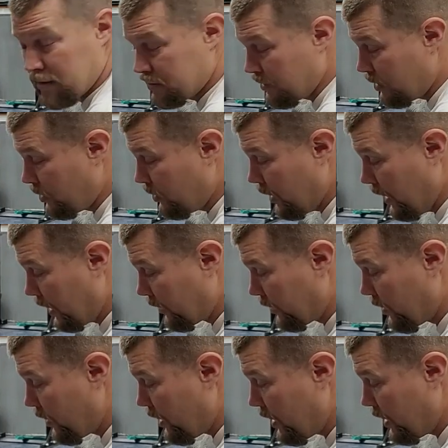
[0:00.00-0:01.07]
So I don't know.
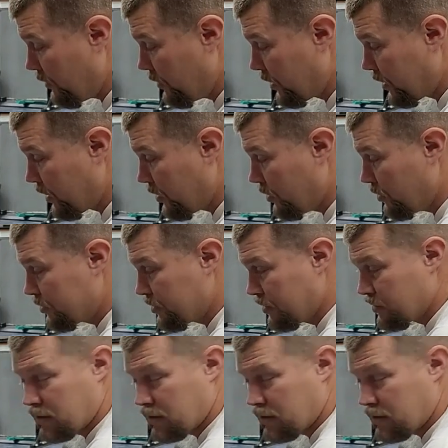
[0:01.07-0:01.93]
I'm going to go to a